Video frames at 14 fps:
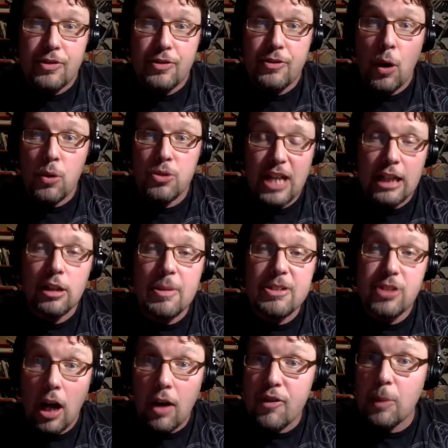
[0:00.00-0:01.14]
those elements
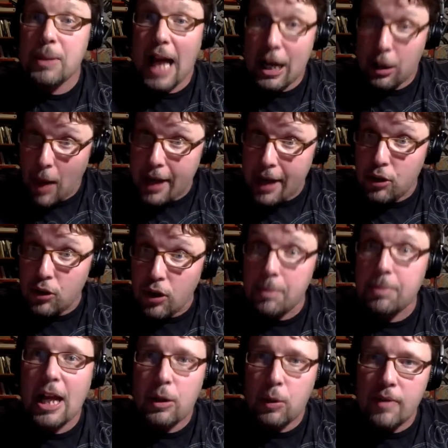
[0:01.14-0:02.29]
of the Black radical and
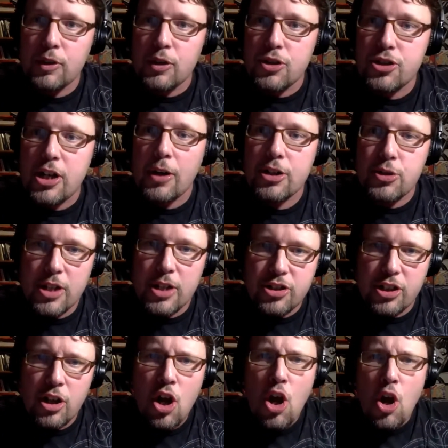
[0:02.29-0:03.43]
Black revolutionary
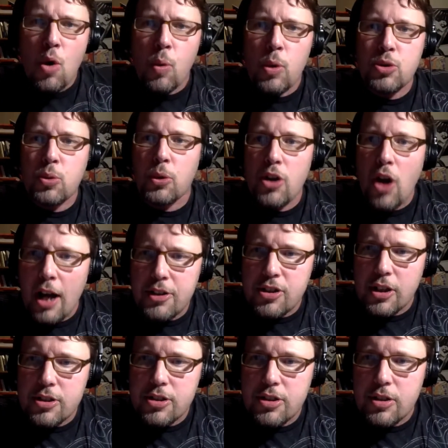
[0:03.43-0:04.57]
tradition, which were not
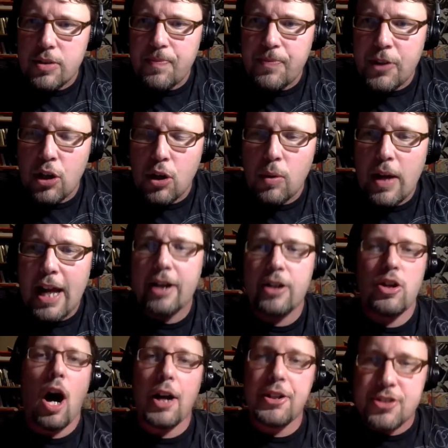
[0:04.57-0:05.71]
just, you know,
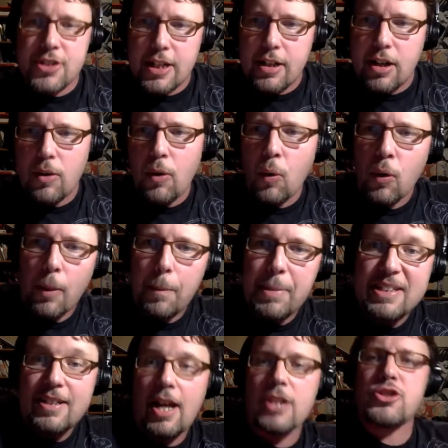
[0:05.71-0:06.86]
agnostic or
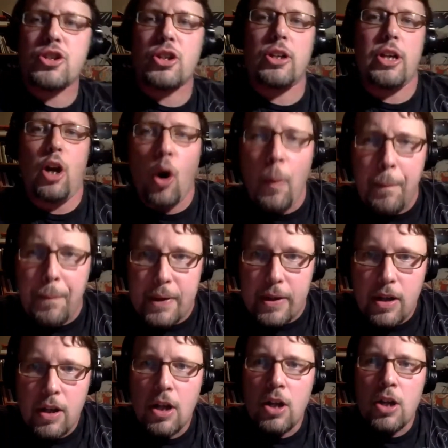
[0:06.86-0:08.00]
potentially
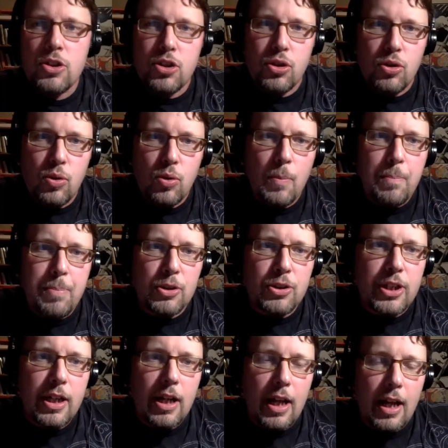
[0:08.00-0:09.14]
open to
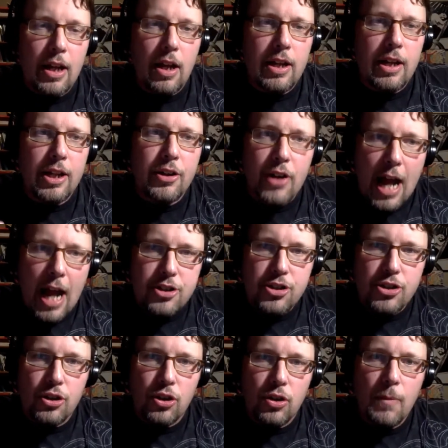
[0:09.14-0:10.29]
building an
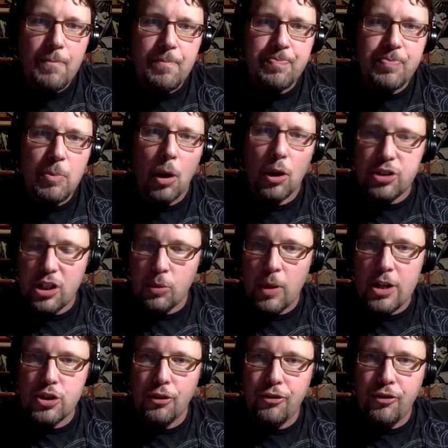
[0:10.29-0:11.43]
international
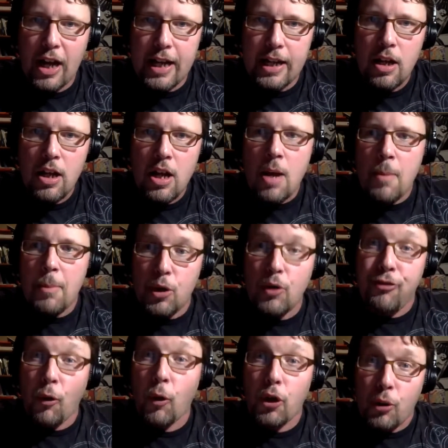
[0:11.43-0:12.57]
multiracial fight, but who
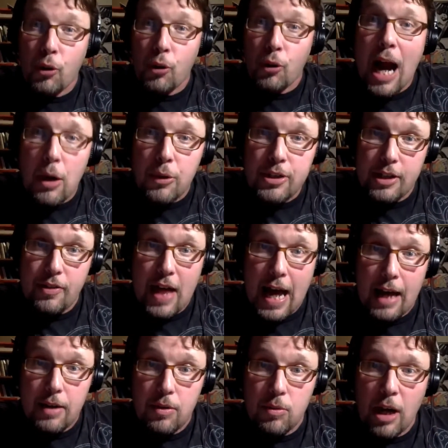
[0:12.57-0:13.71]
foregrounded
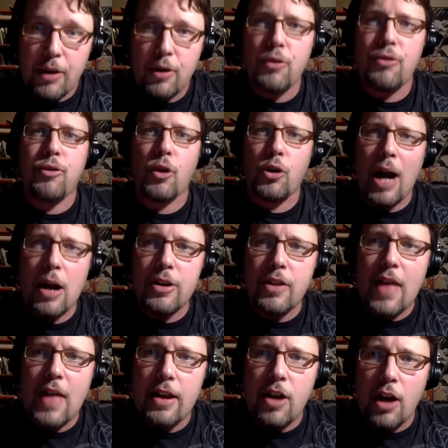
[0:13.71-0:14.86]
that, right? Who foregrounded
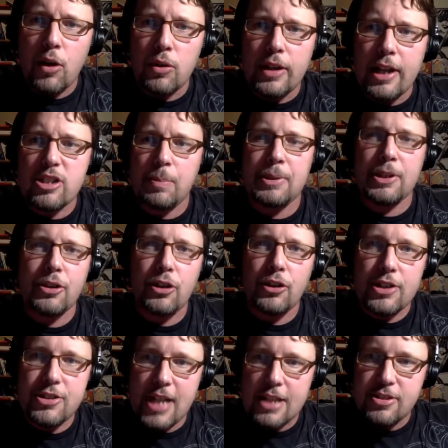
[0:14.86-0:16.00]
that not only as a political
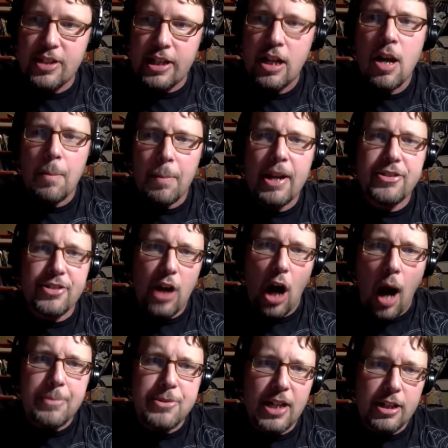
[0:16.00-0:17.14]
necessity, but as an
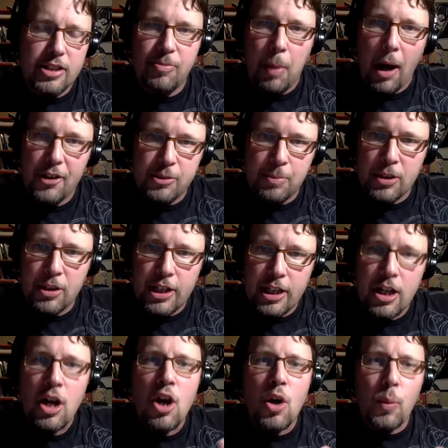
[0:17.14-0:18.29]
objective possibility,
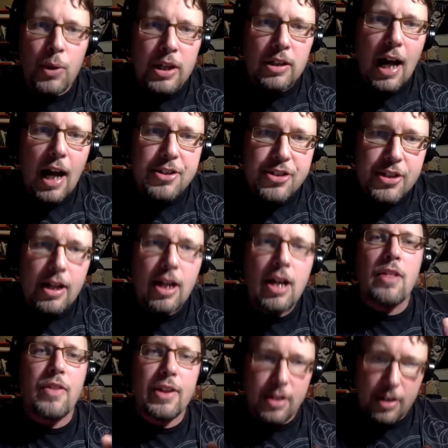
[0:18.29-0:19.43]
realizing
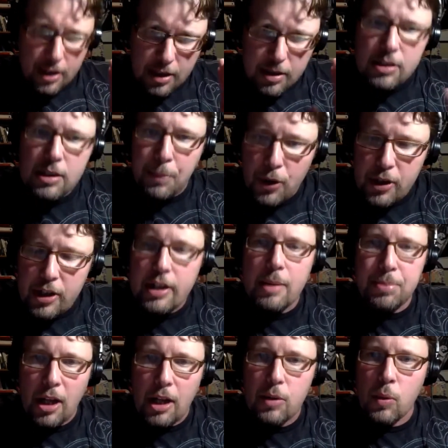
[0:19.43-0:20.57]
that, to put it in
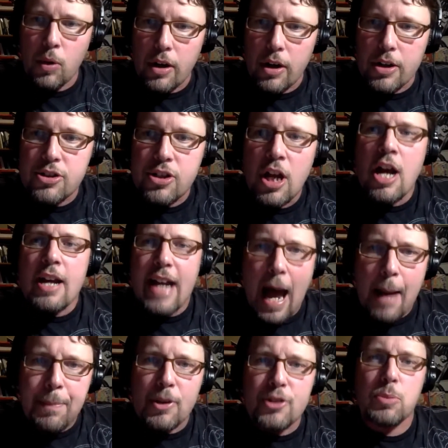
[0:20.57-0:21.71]
blunt words,
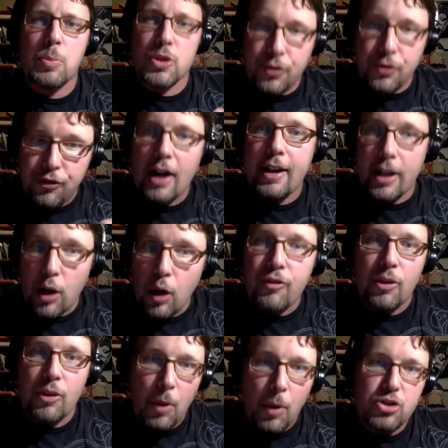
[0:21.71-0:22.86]
capitalism was fucking
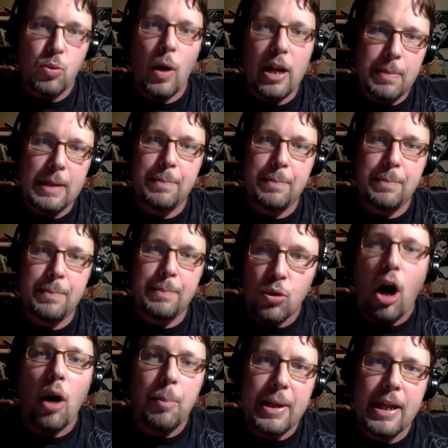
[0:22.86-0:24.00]
over most white people too,
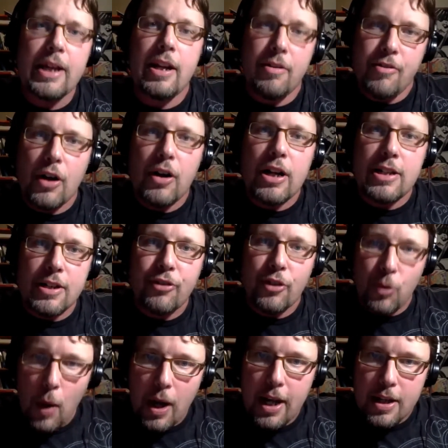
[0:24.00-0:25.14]
albeit in very different
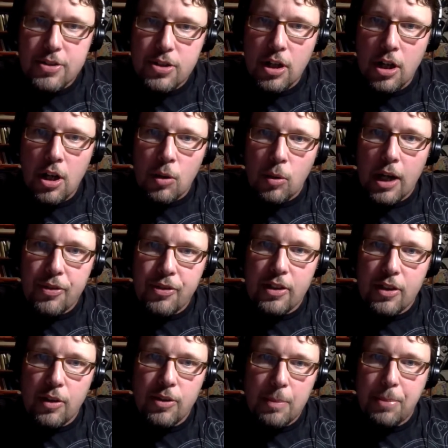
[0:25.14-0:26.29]
ways, right?
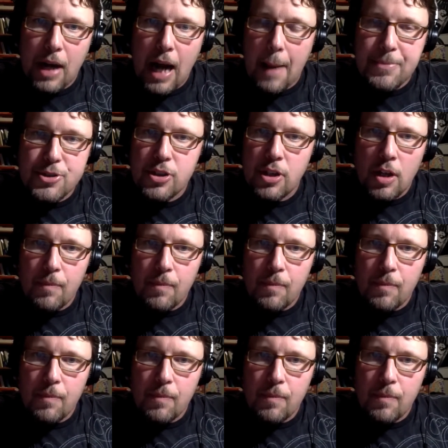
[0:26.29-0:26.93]
Than perhaps